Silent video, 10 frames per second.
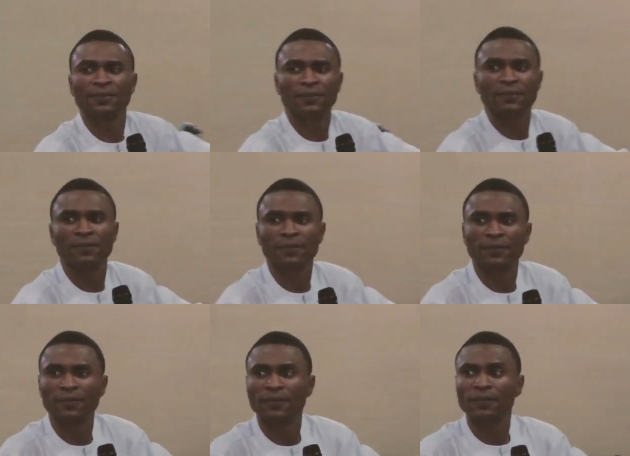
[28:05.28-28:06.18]

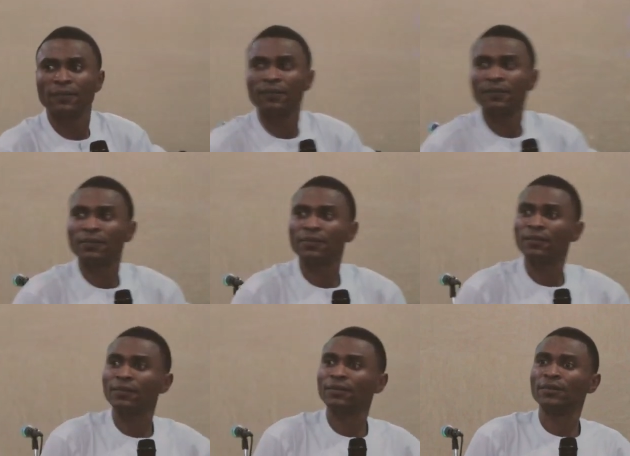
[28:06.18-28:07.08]

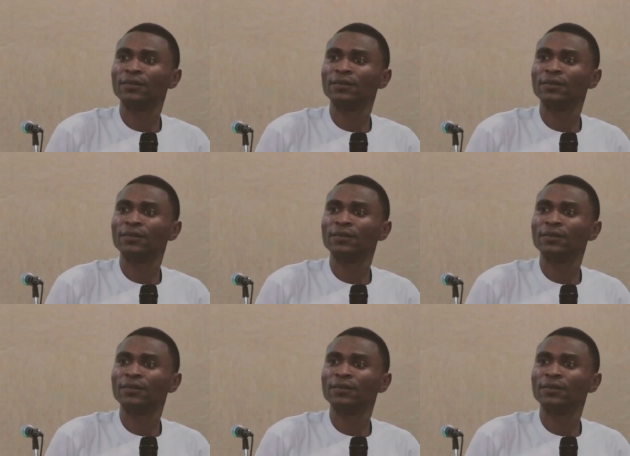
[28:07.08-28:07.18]
Nobody speaks.